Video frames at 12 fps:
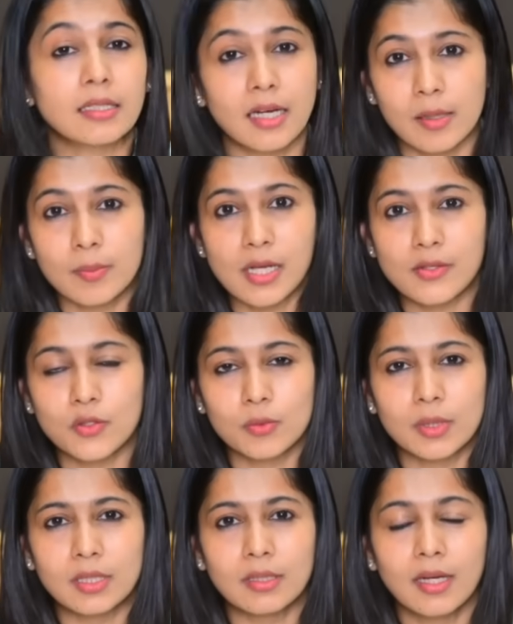in
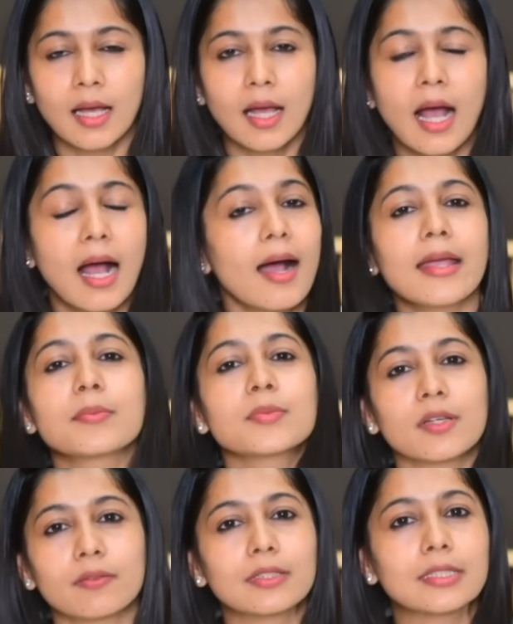glioblastoma. I
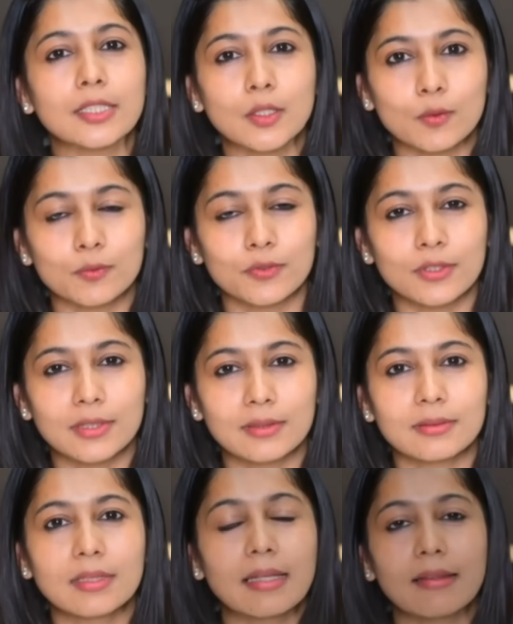am definitely hopeful.
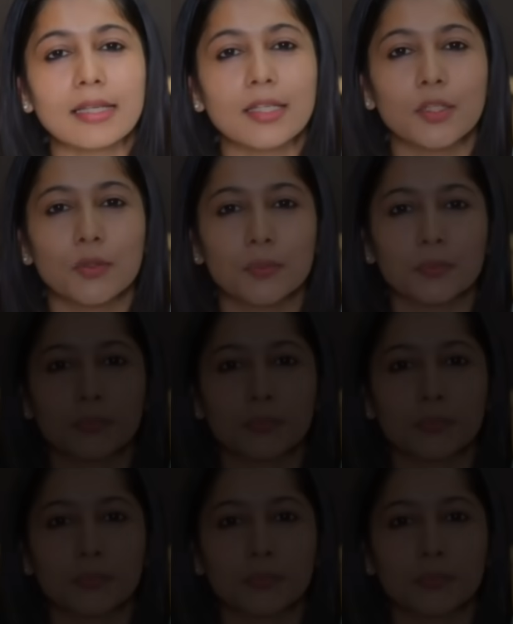Thank you.